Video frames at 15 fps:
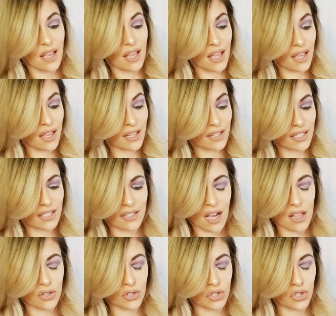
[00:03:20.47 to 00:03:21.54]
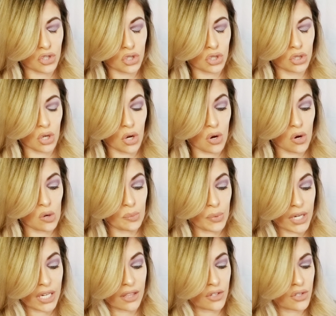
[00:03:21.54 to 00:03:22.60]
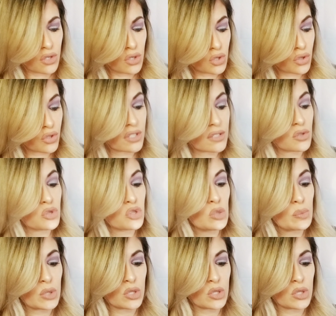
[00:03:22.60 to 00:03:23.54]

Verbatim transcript: And these colors are just so pretty. There's neutrals and super,